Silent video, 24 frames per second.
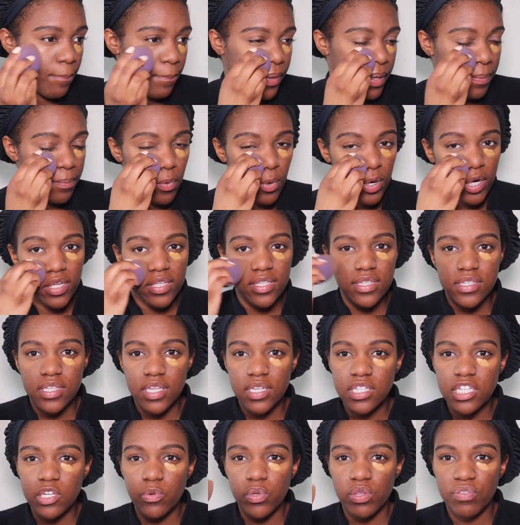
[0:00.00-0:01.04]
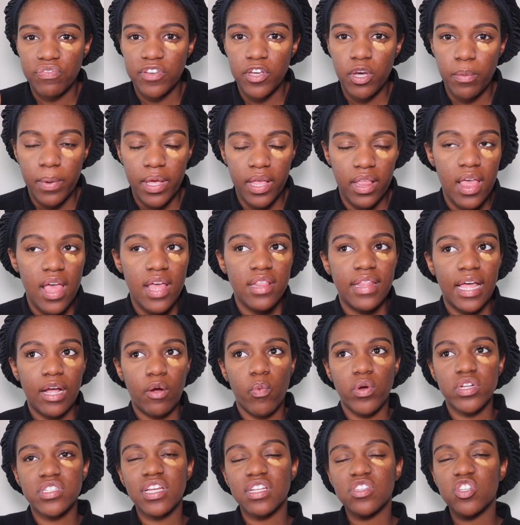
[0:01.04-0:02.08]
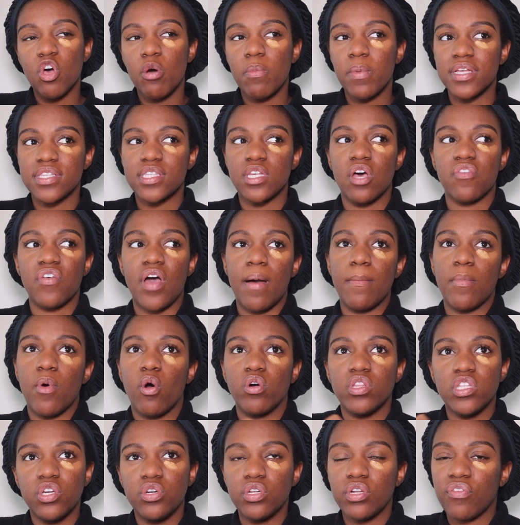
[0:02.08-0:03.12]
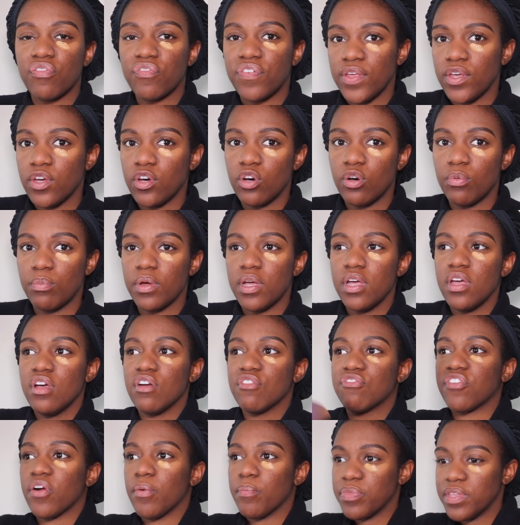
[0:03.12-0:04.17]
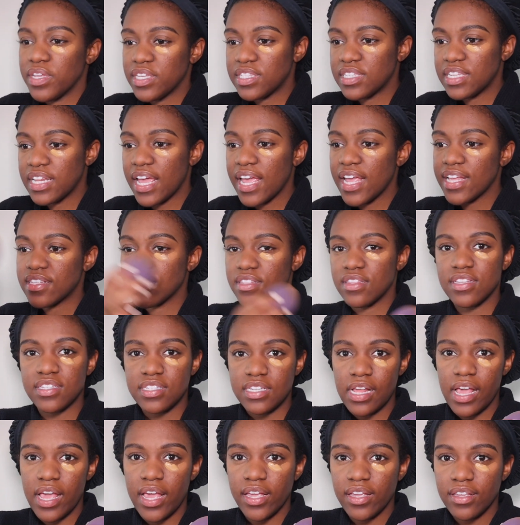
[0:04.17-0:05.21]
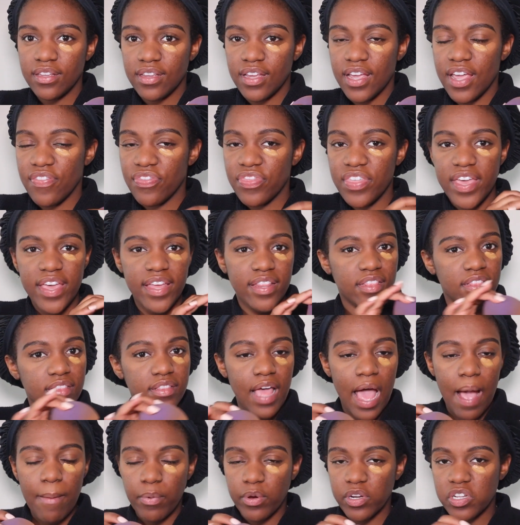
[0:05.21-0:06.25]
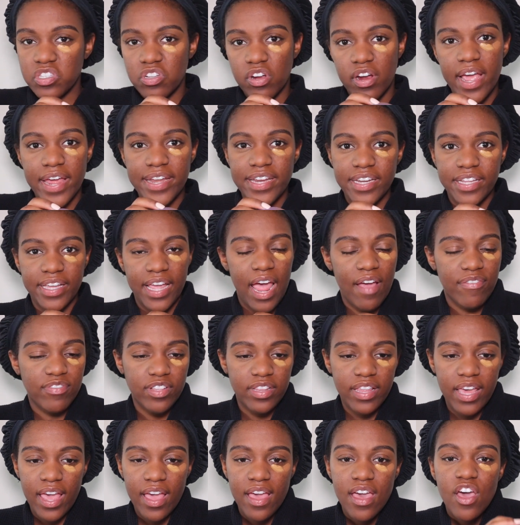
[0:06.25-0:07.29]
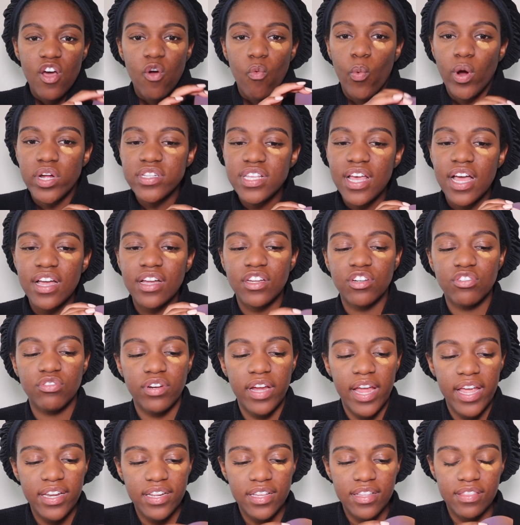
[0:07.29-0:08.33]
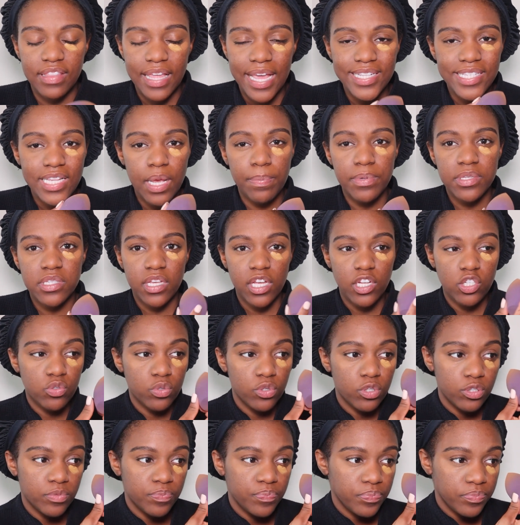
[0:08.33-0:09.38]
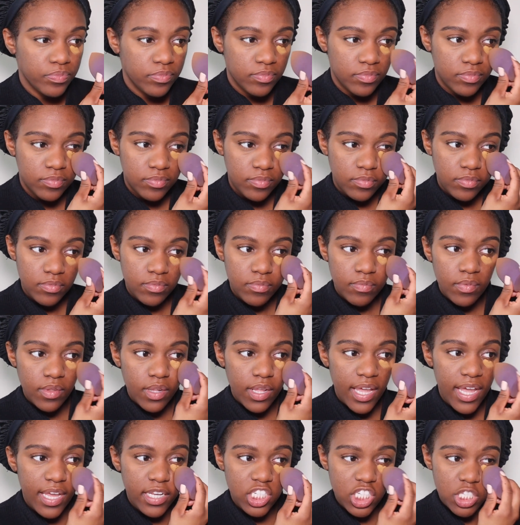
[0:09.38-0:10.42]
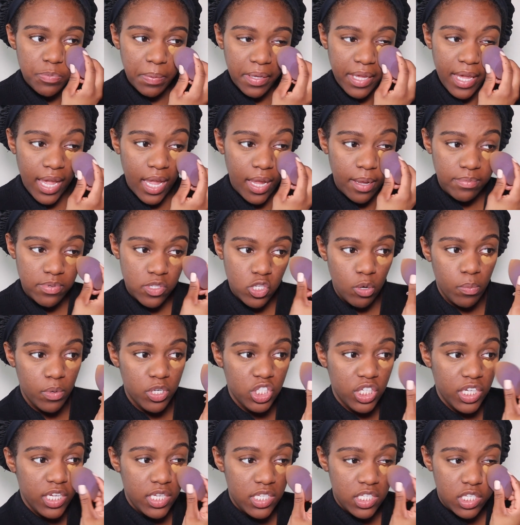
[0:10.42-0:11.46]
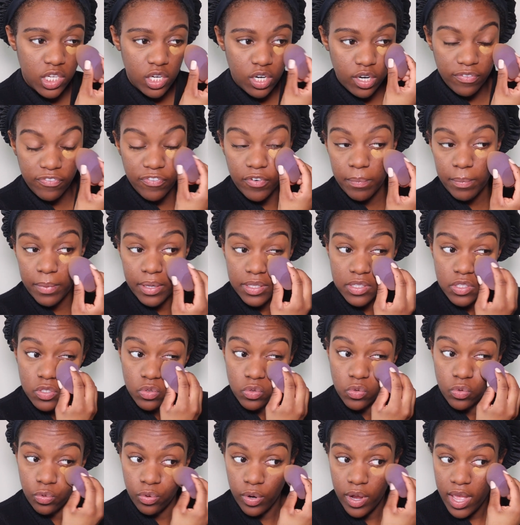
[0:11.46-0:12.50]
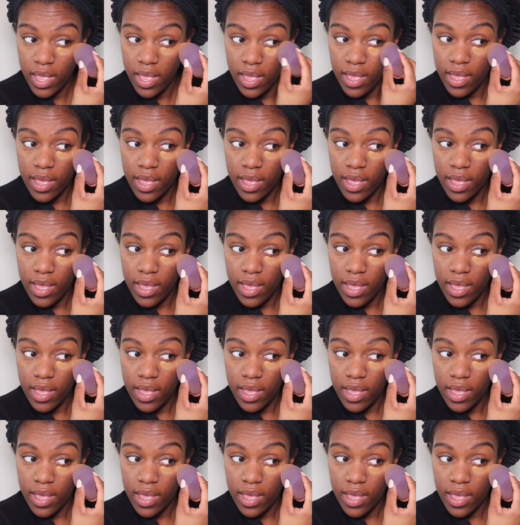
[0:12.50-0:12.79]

be more consistent with filming. Like, once I told myself I'm only going to film from this day to this day, and then I'm going to start editing after that. Once I created that type of schedule, it just became so much easier for me to